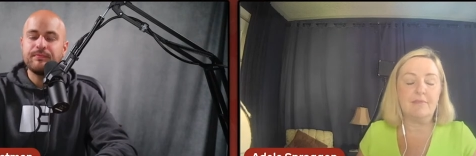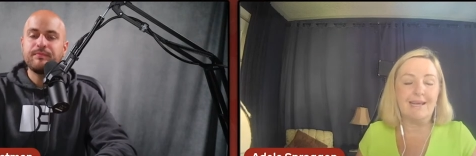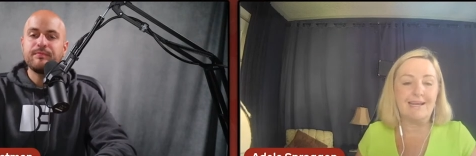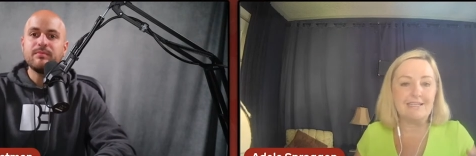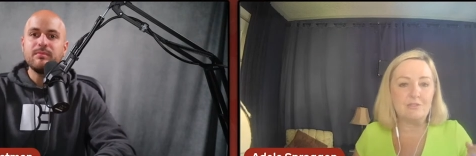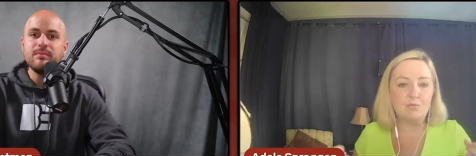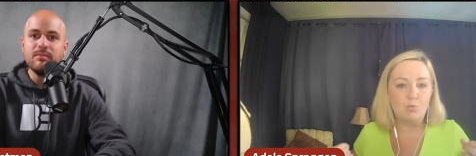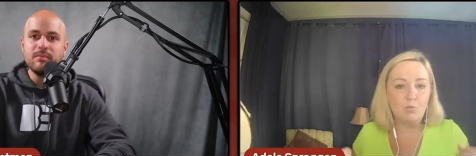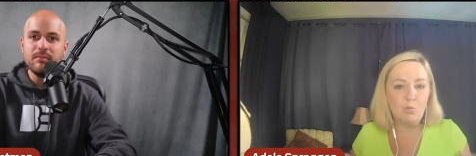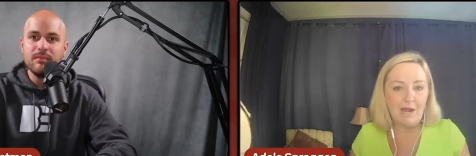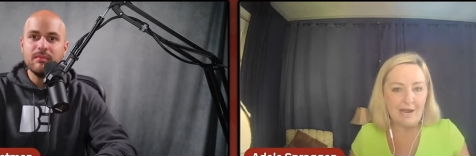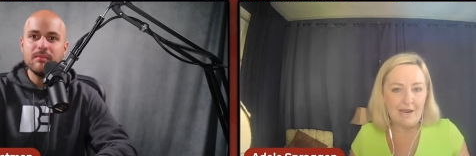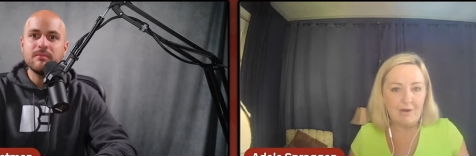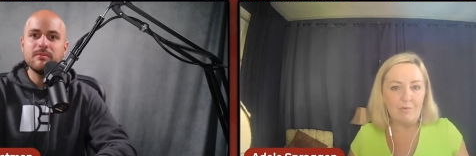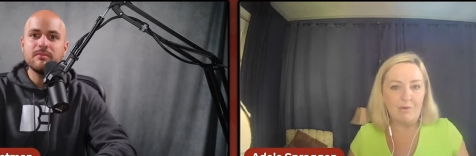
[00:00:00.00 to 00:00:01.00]
Speaker 1: That is
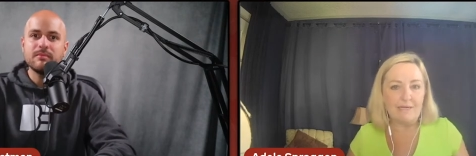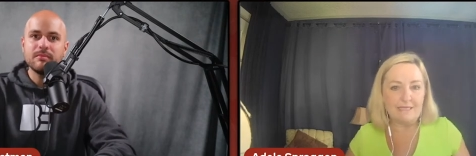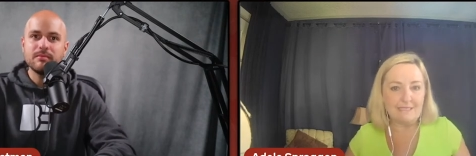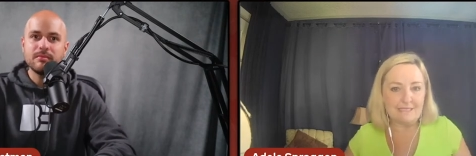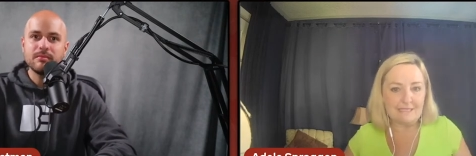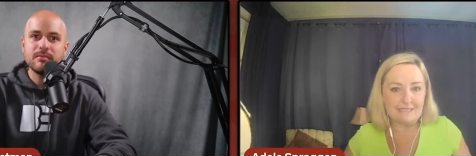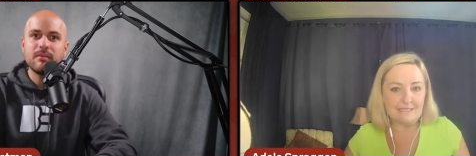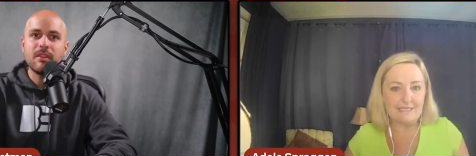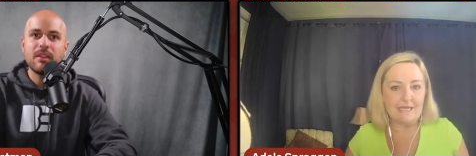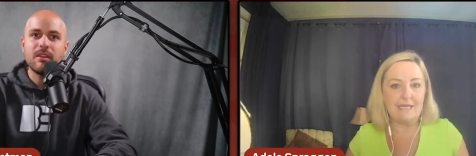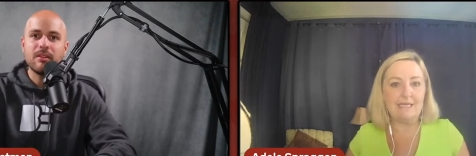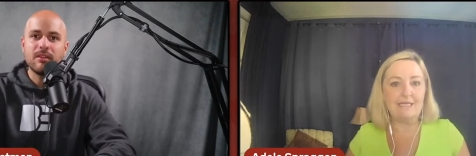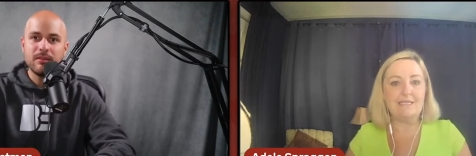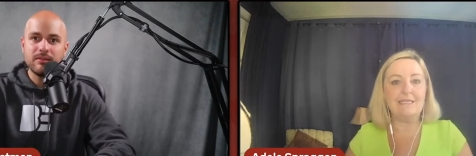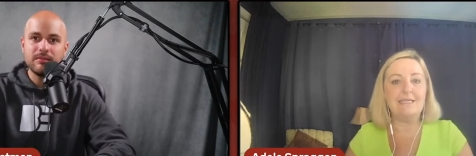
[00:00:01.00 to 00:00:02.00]
how it is
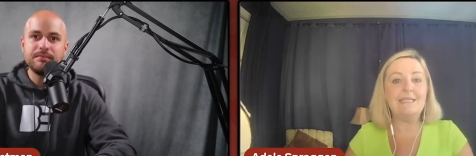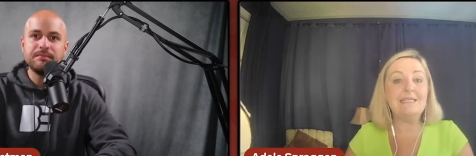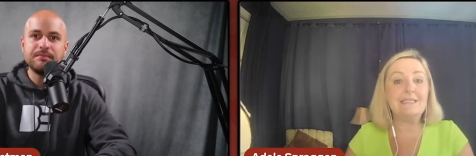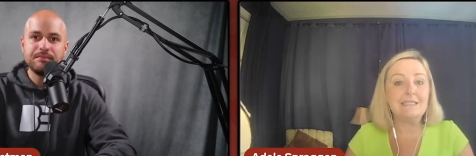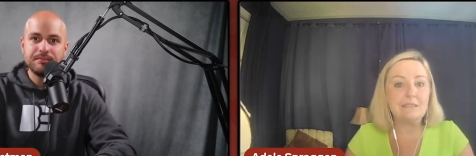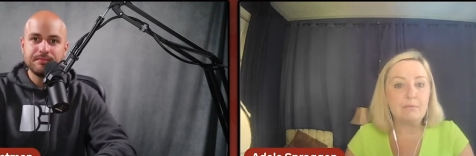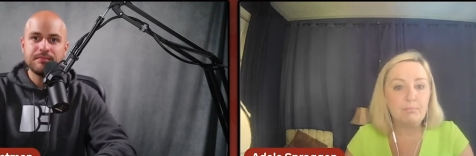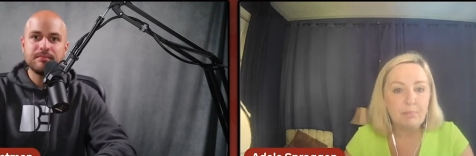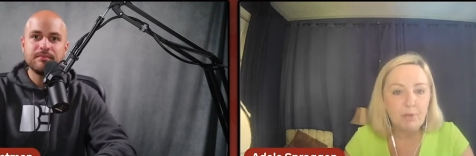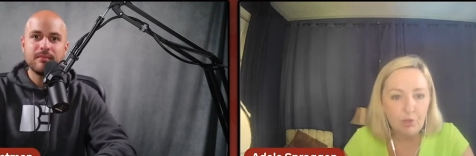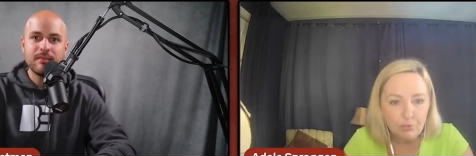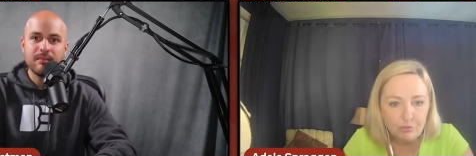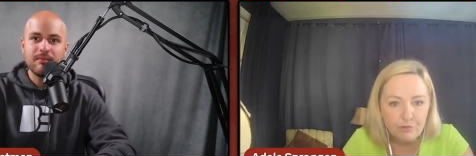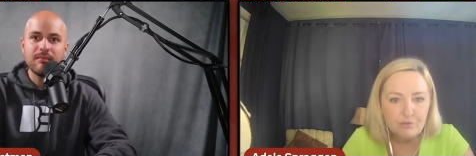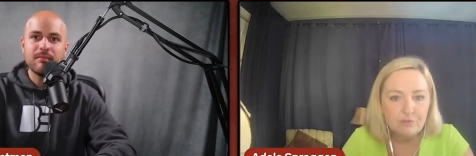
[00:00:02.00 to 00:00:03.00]
designed. It is
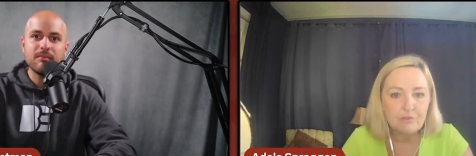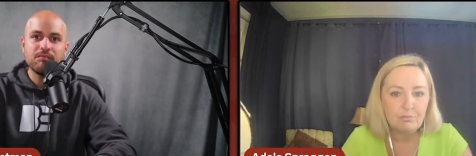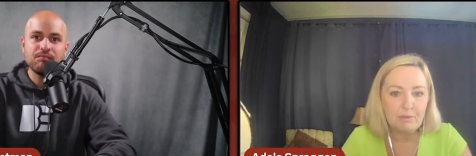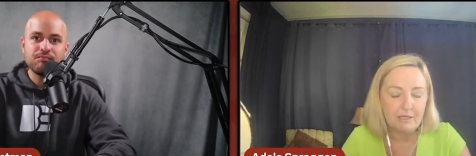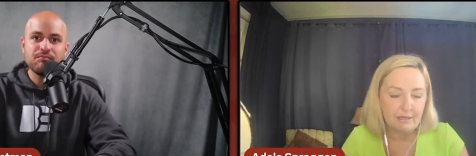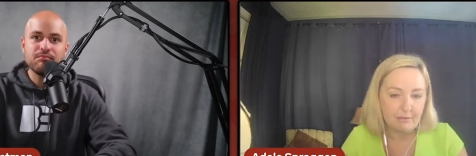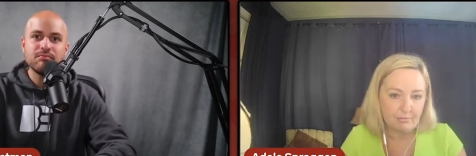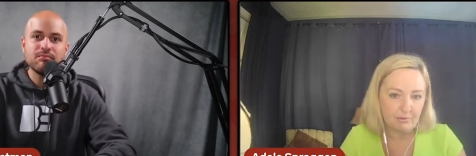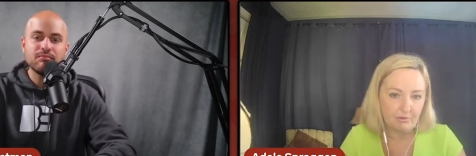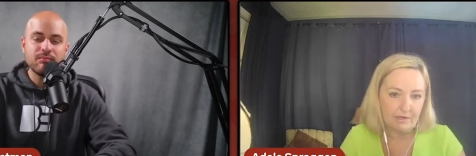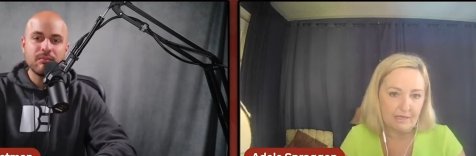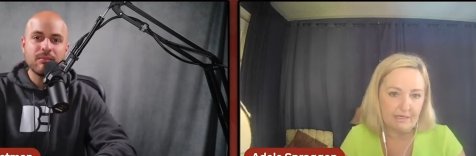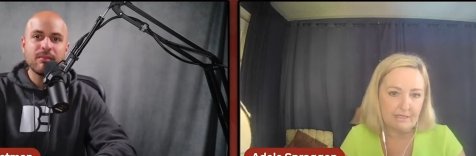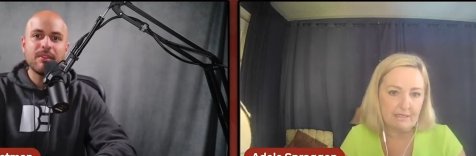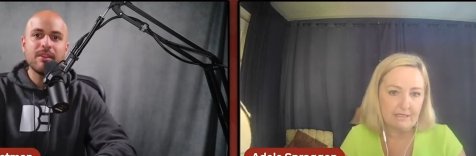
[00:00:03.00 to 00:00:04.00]
supposed to be
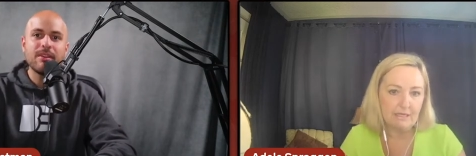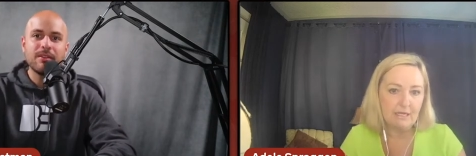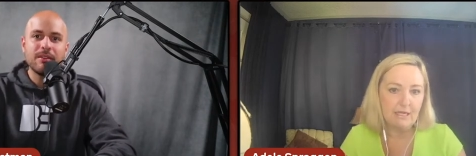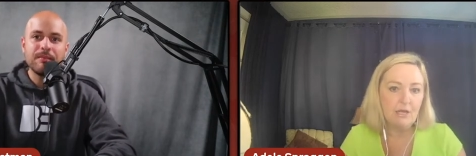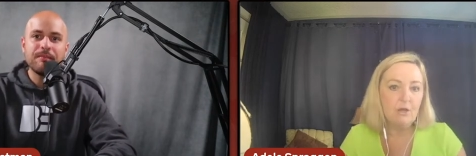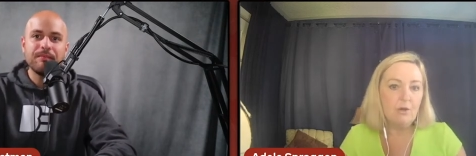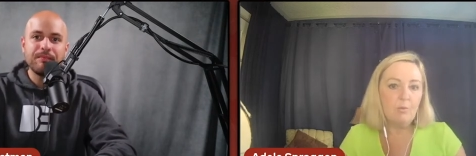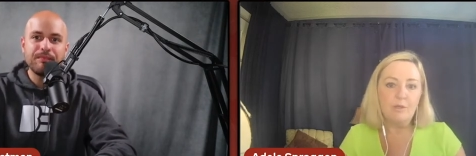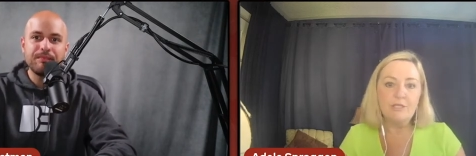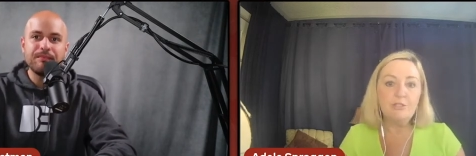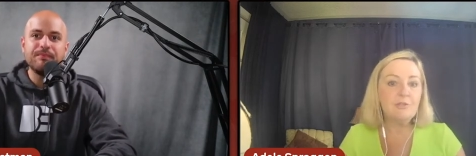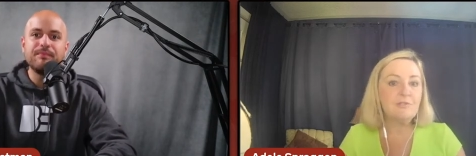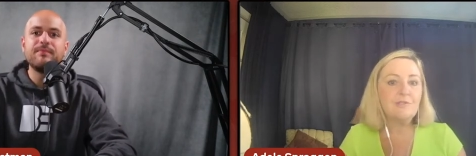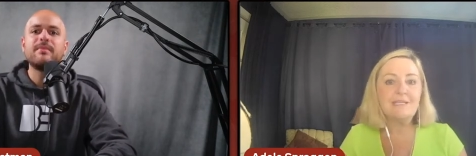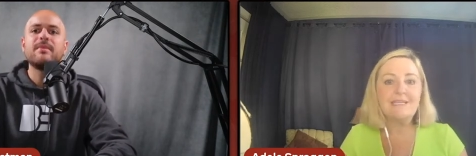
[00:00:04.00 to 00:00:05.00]
upgraded. We
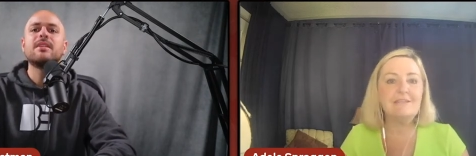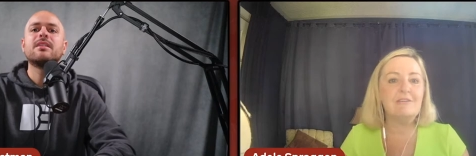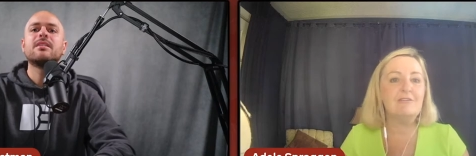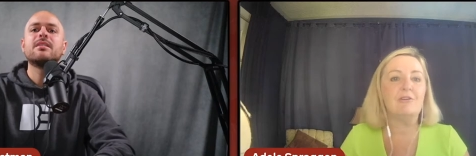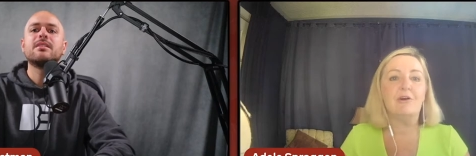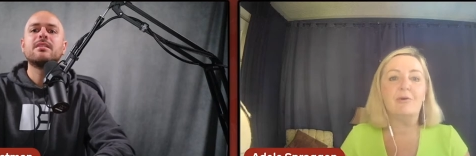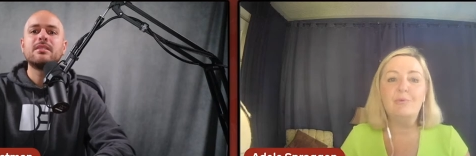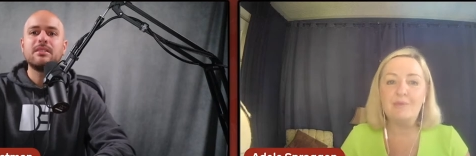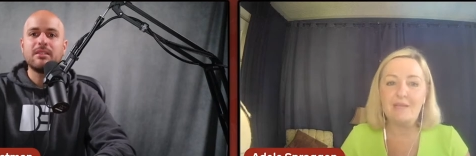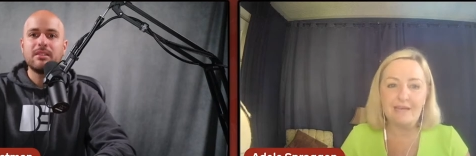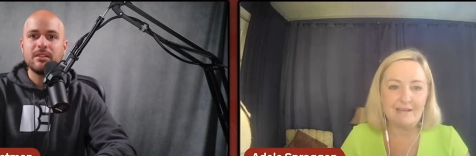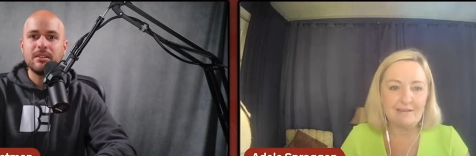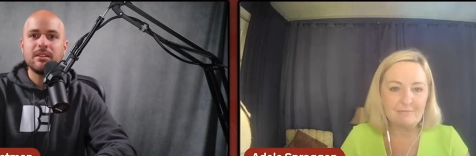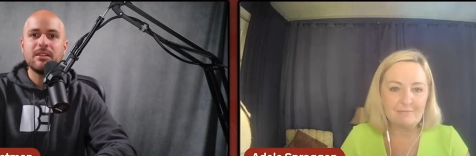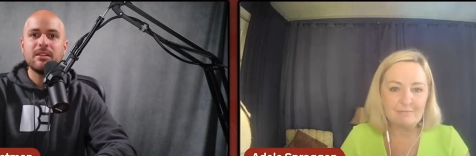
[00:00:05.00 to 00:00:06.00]
just didn't know
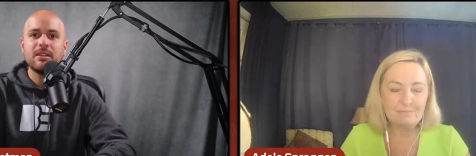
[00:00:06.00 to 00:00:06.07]
that.